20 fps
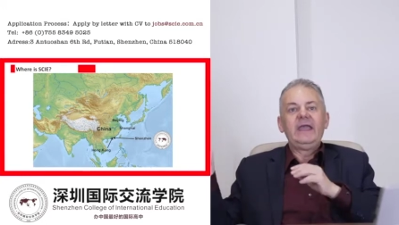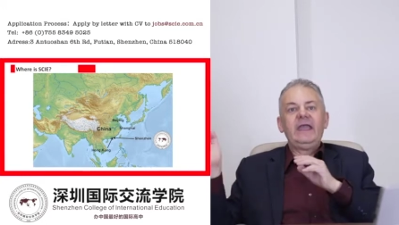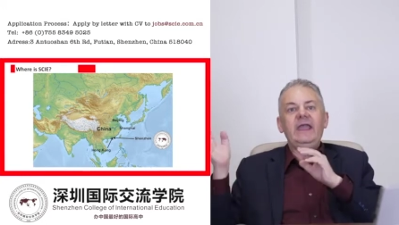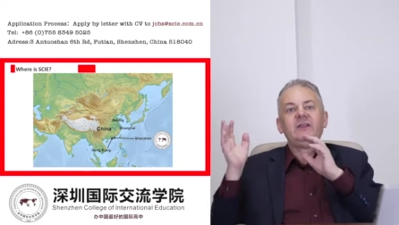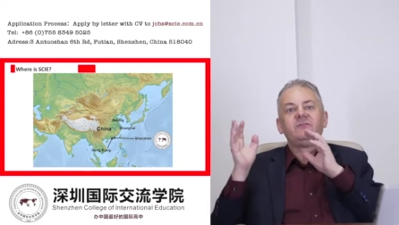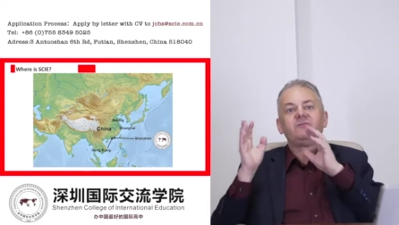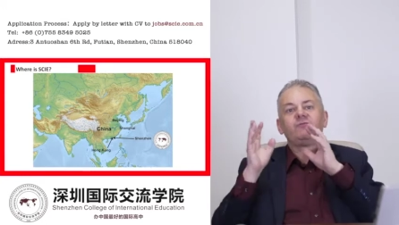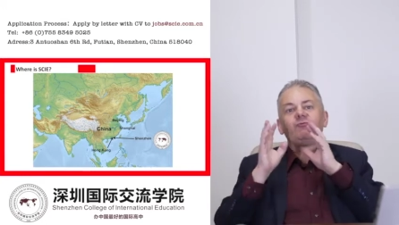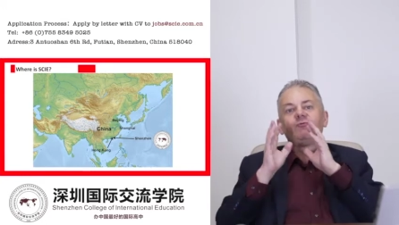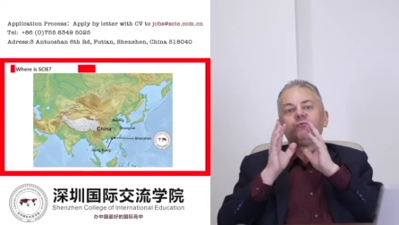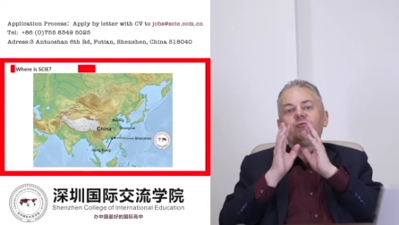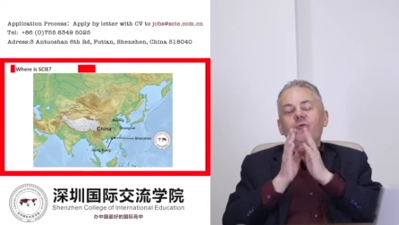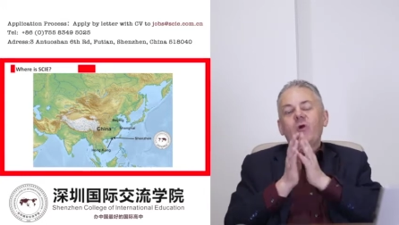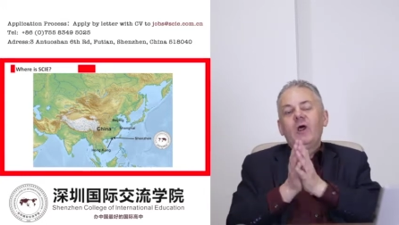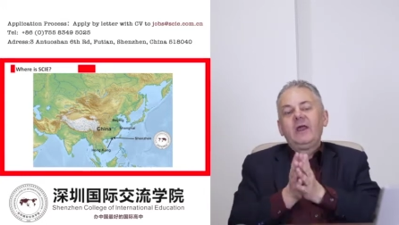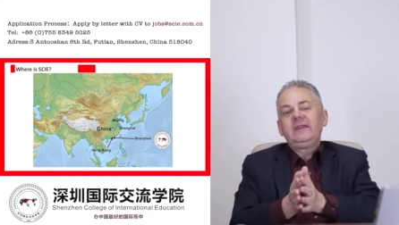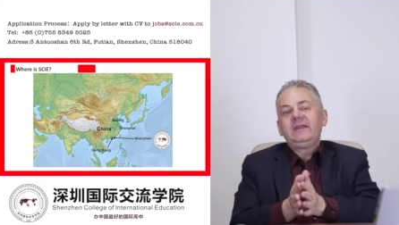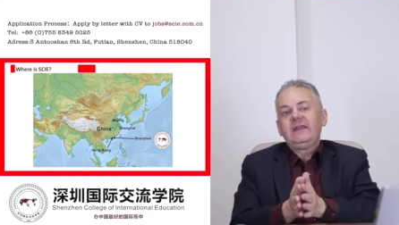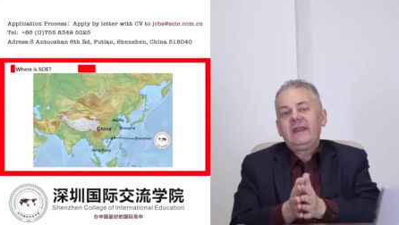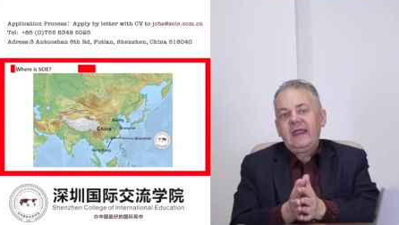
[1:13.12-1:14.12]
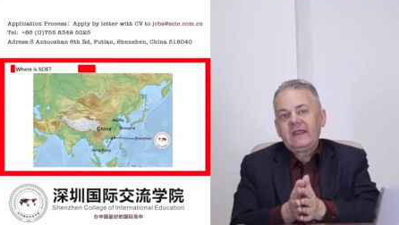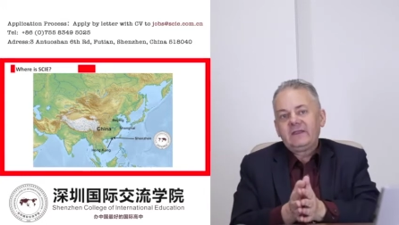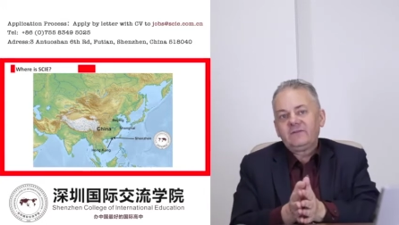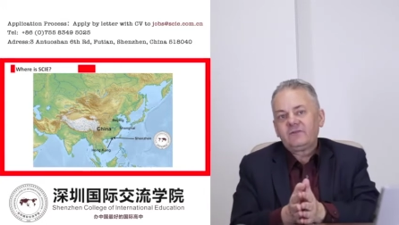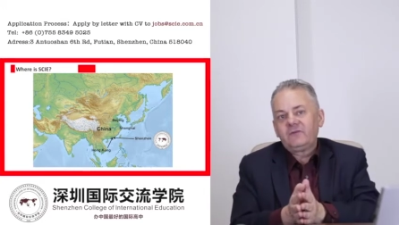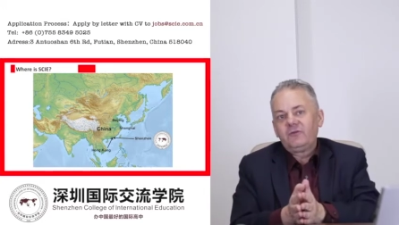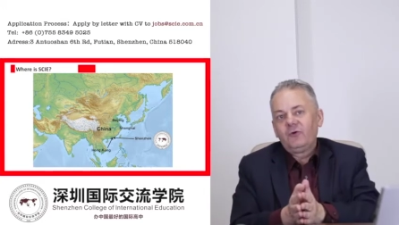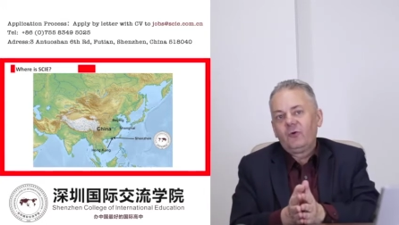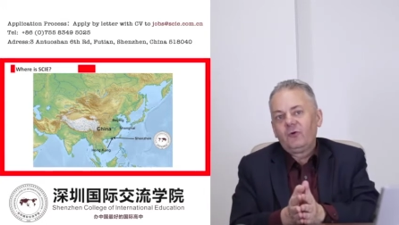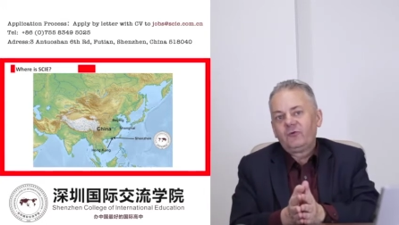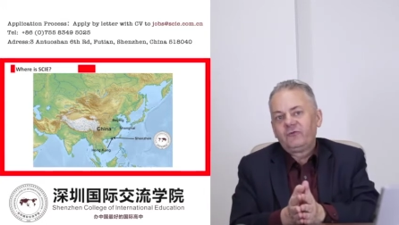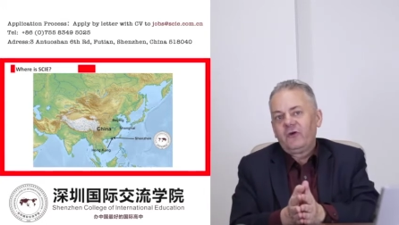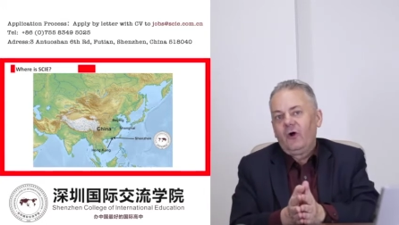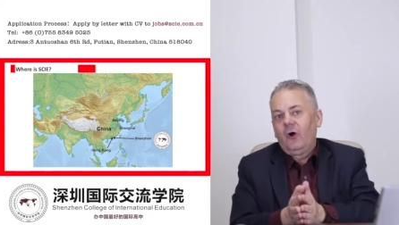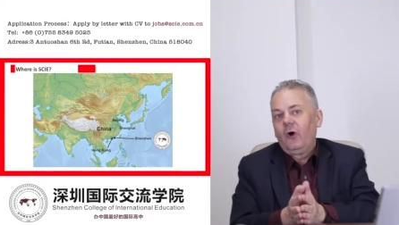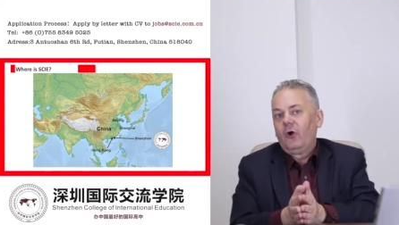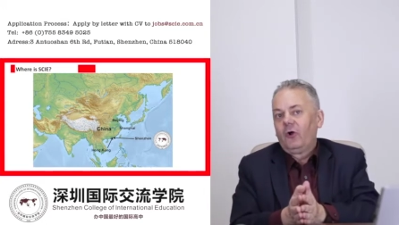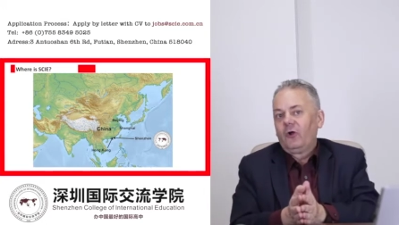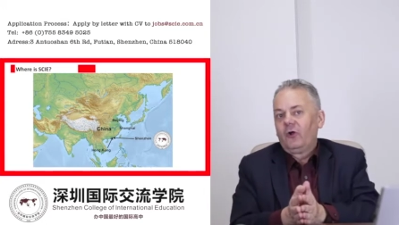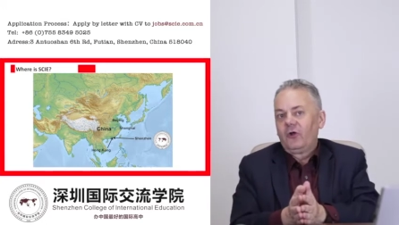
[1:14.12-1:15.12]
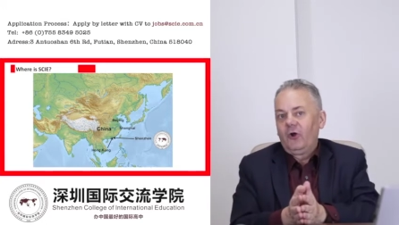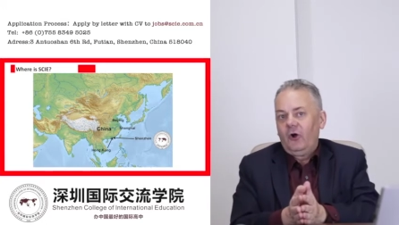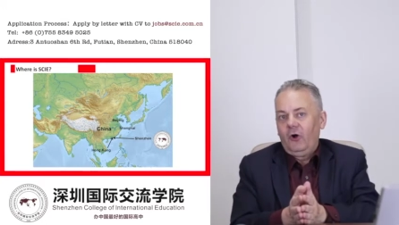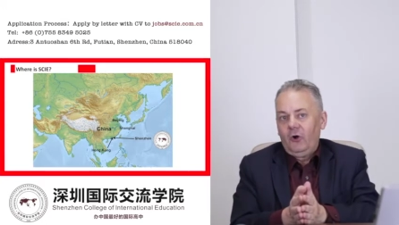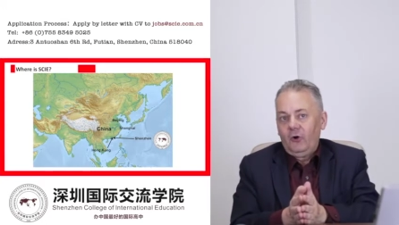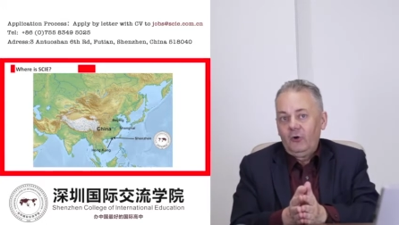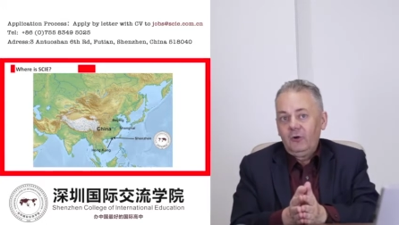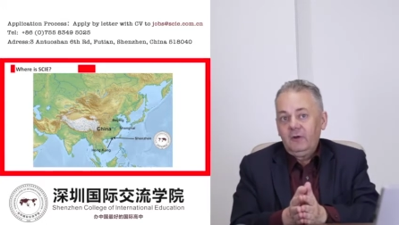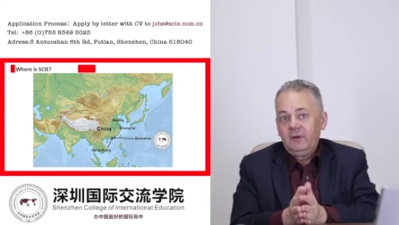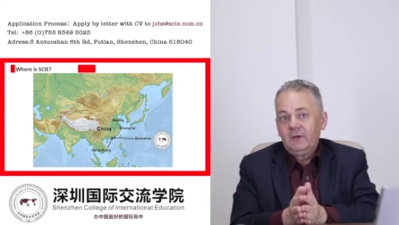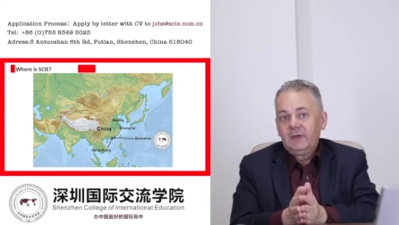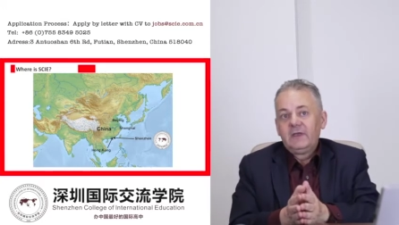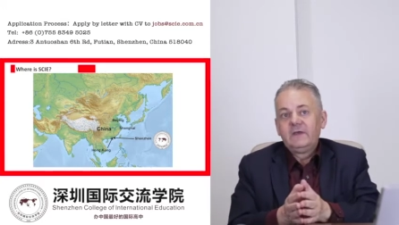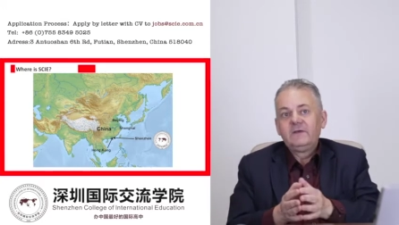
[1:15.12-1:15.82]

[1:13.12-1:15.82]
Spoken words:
It's right next door to Hong Kong,